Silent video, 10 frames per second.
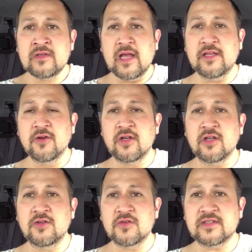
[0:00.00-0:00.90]
and you're going
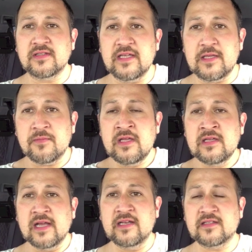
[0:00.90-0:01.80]
to lose sleep,
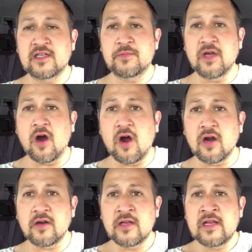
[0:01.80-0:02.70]
and it's going to be
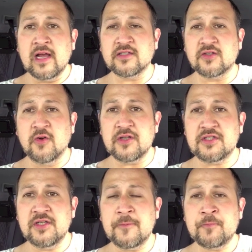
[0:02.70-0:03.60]
hard as a
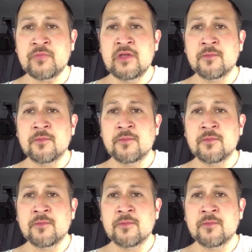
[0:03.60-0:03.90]
Christian,